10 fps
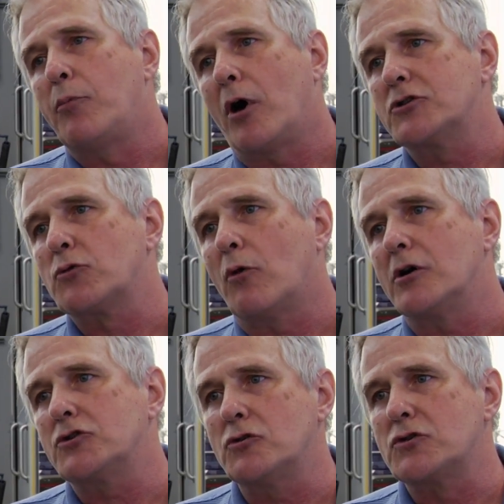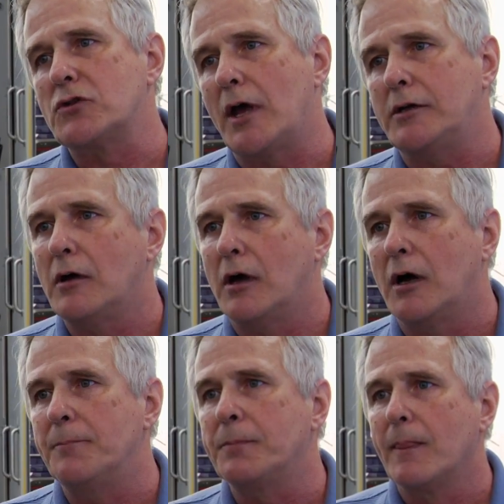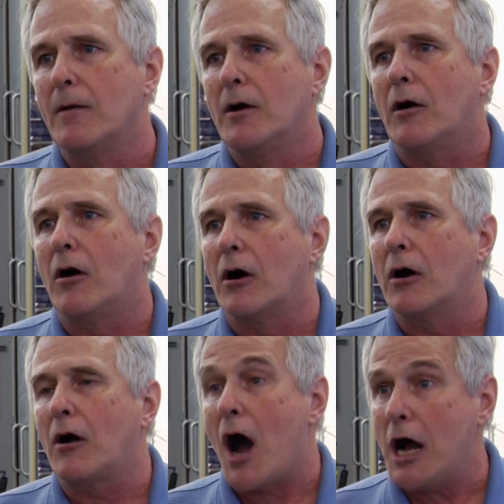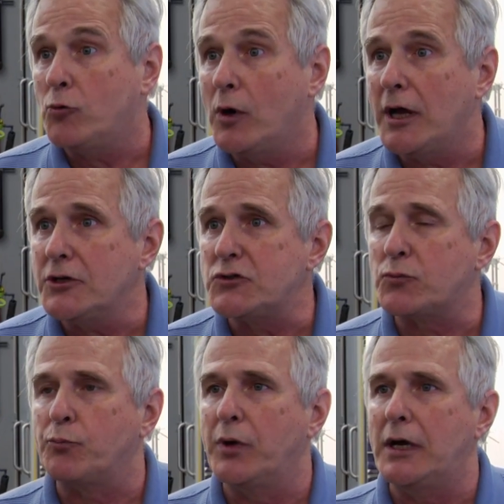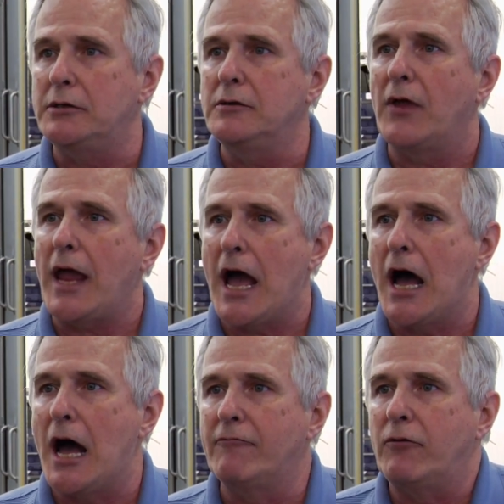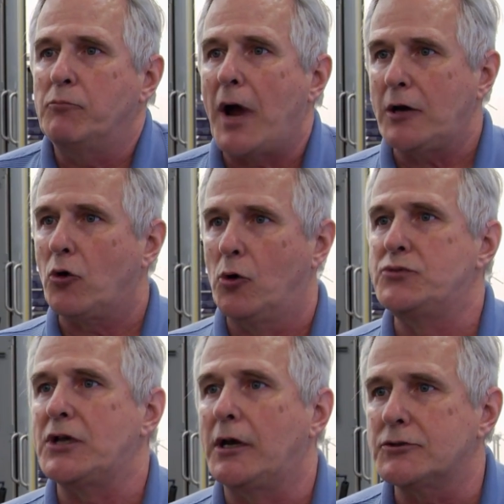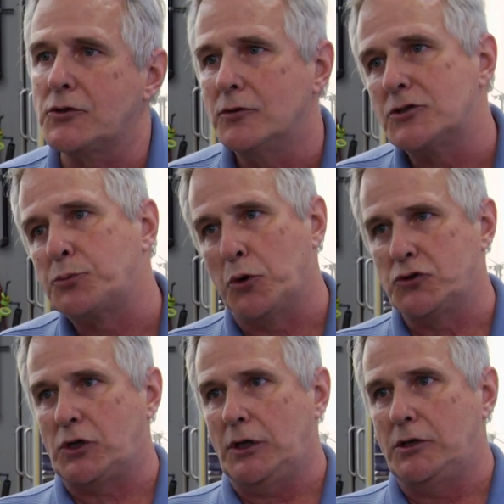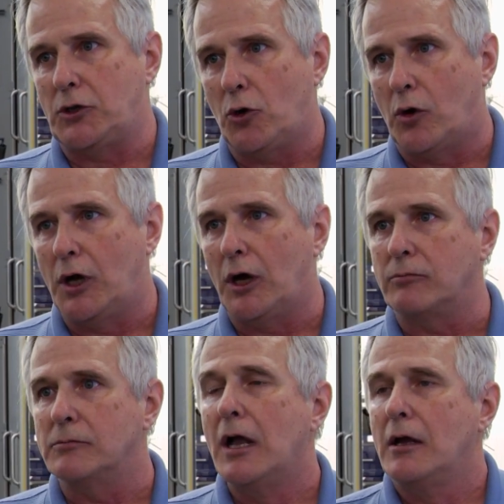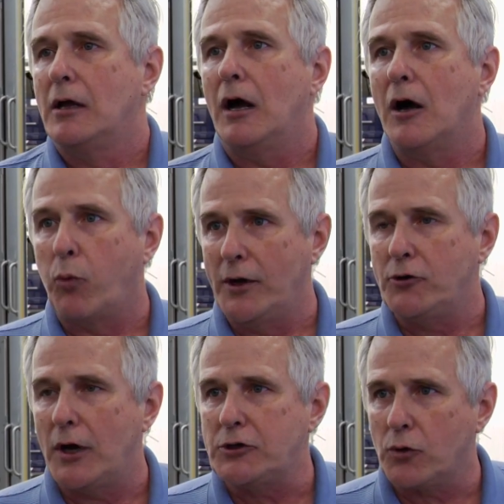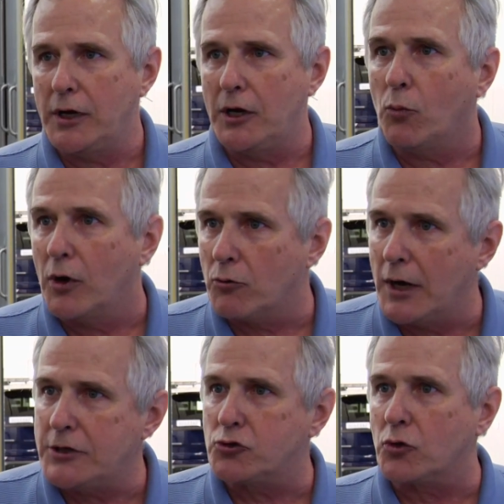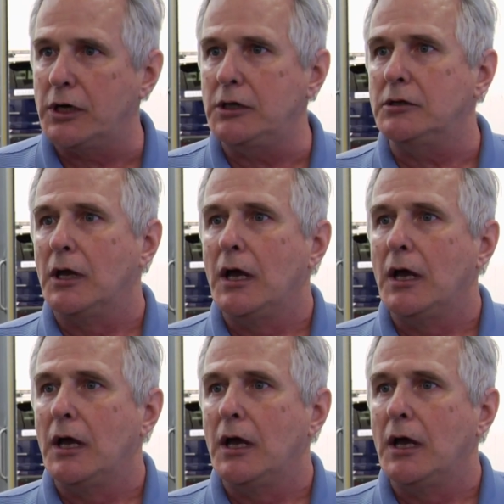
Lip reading: parts washers that are aqueous, but they have microbes in it, so it's supposed to eat the oil. When do I treat it? What do I treat?